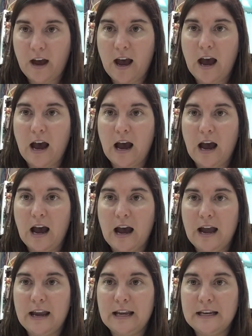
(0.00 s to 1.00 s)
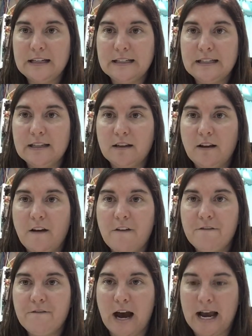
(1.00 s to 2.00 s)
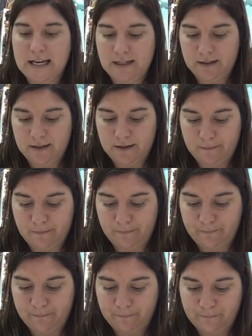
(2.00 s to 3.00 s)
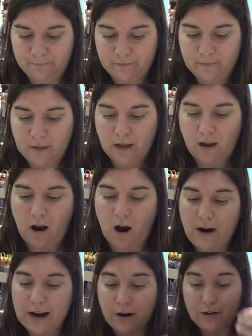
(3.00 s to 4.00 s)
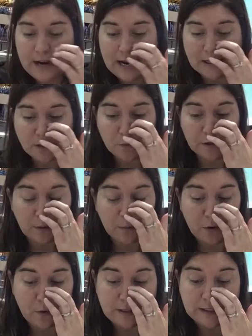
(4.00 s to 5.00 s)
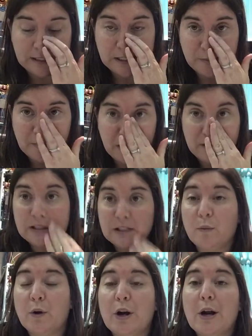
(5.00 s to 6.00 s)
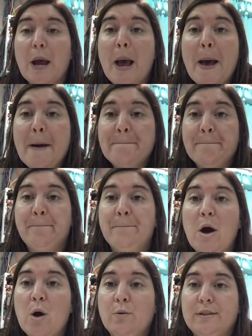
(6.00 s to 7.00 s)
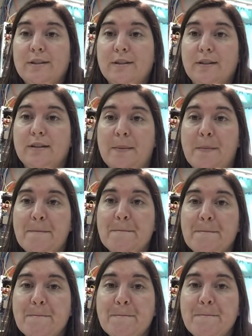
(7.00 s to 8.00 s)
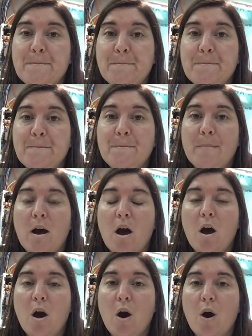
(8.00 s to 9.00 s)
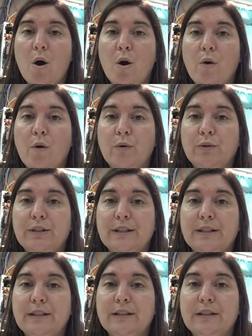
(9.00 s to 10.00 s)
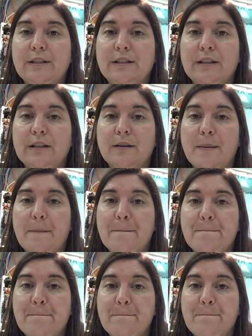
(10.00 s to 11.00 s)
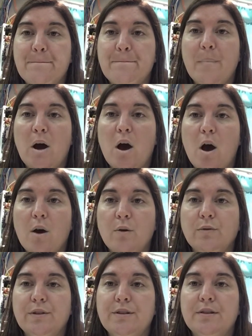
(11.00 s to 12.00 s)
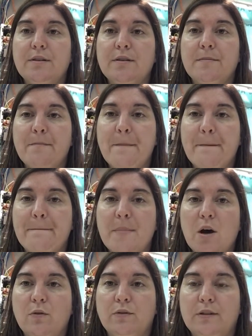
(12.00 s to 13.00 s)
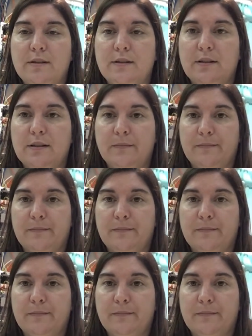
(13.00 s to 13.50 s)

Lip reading: IND, find. All right, our next word that we're going to spell is the word most. M-O-S-T. M-O-S-T. Most.